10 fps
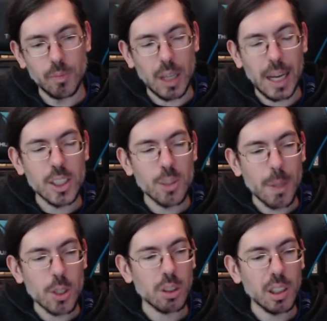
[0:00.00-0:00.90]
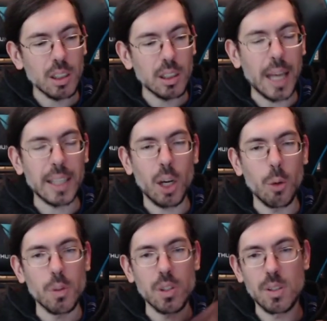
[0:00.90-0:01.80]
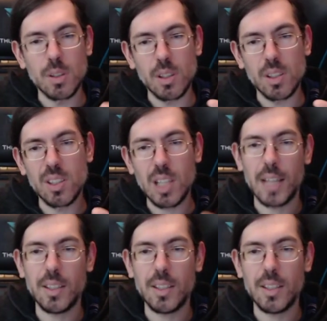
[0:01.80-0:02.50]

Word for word: especially like how it was set